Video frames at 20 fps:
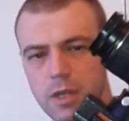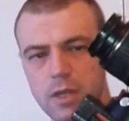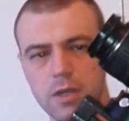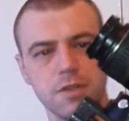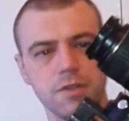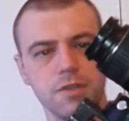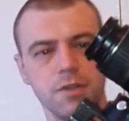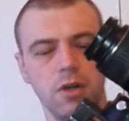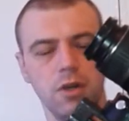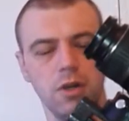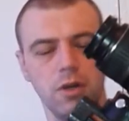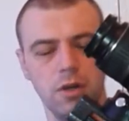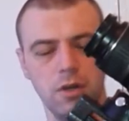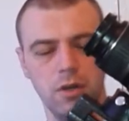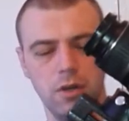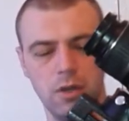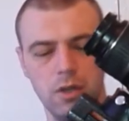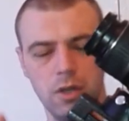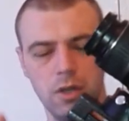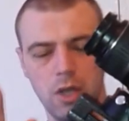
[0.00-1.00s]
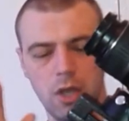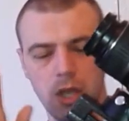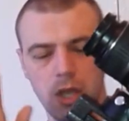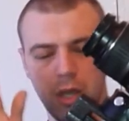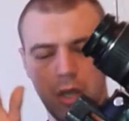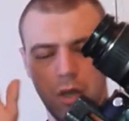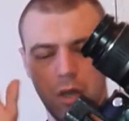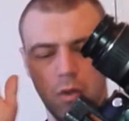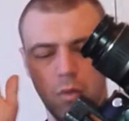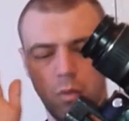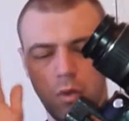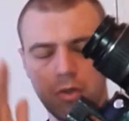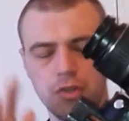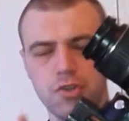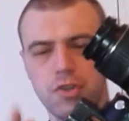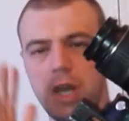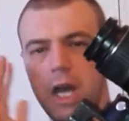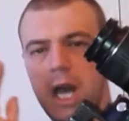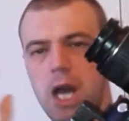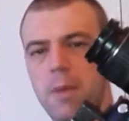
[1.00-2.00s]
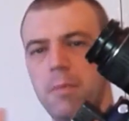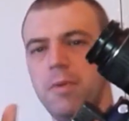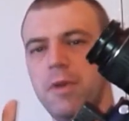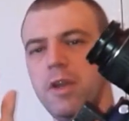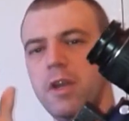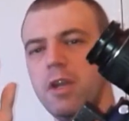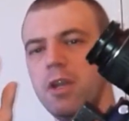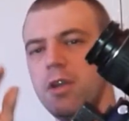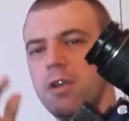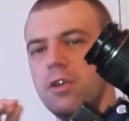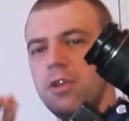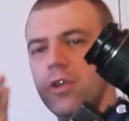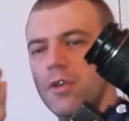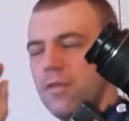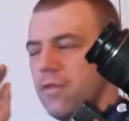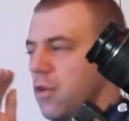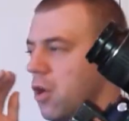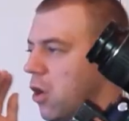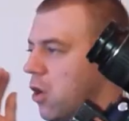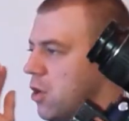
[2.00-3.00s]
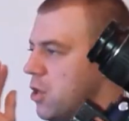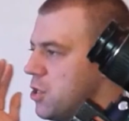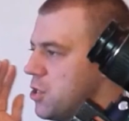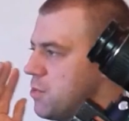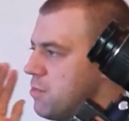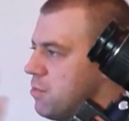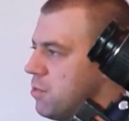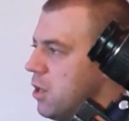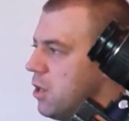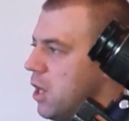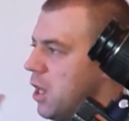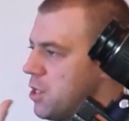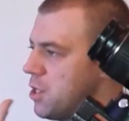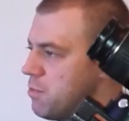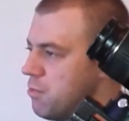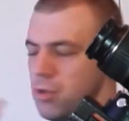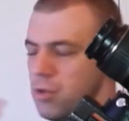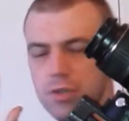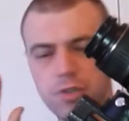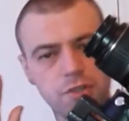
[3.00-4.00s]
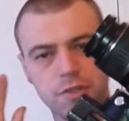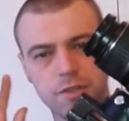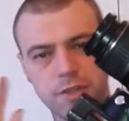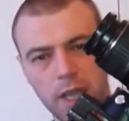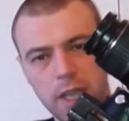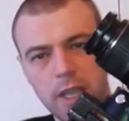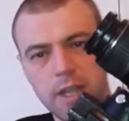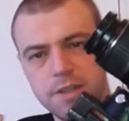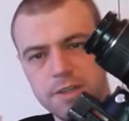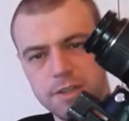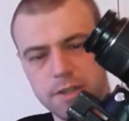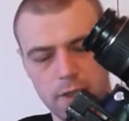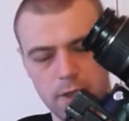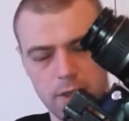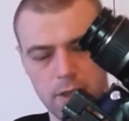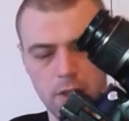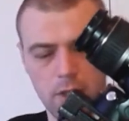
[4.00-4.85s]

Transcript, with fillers: So once you're happy you've got as, as much data